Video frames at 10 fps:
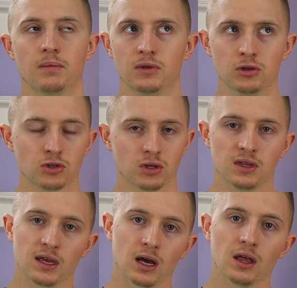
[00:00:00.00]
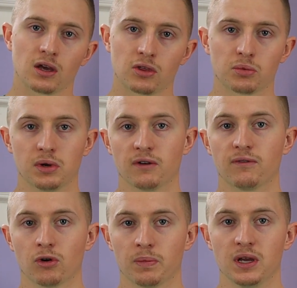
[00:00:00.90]
Usually they got 3 or
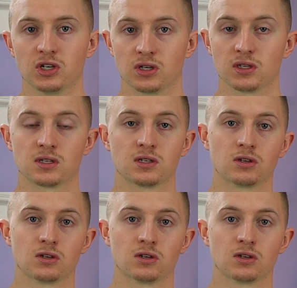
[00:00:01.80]
4 patients.